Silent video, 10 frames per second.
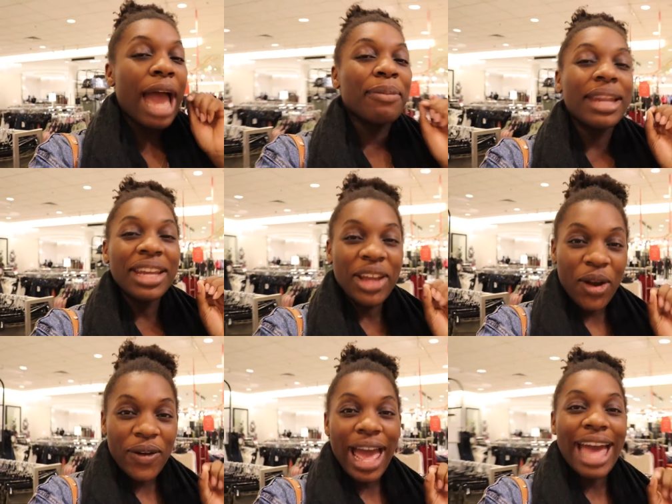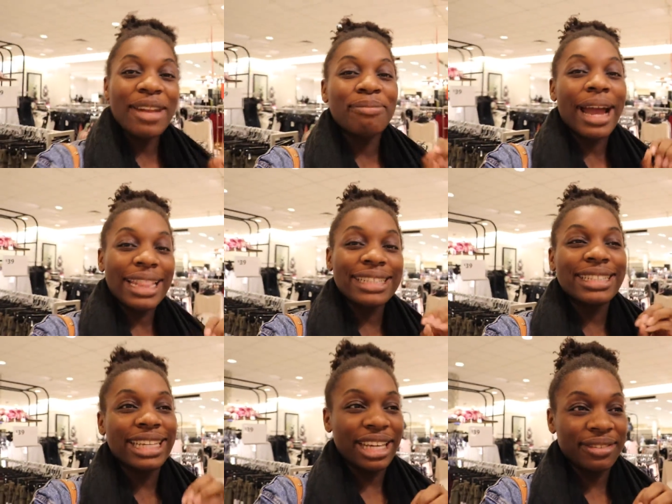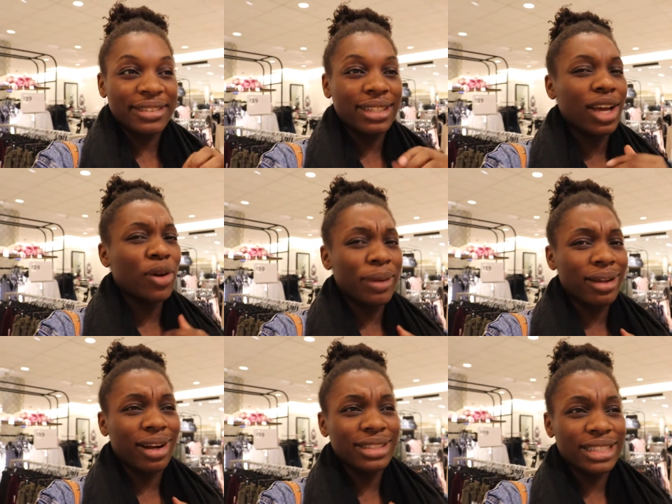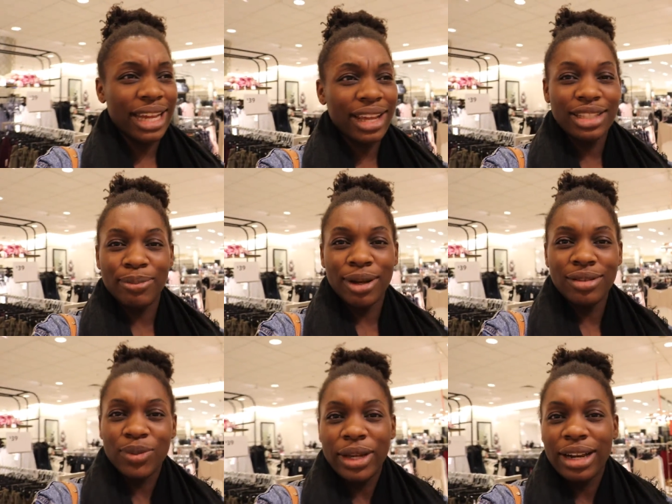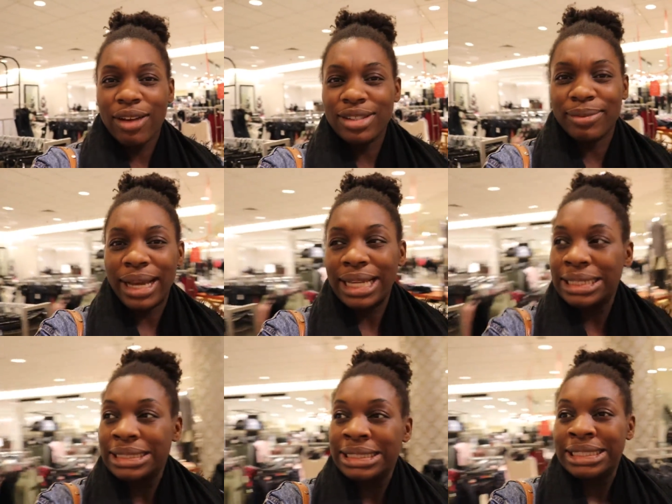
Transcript: I'm gonna go ahead and buy this gift. Oh my gosh, did I expose what I was buying?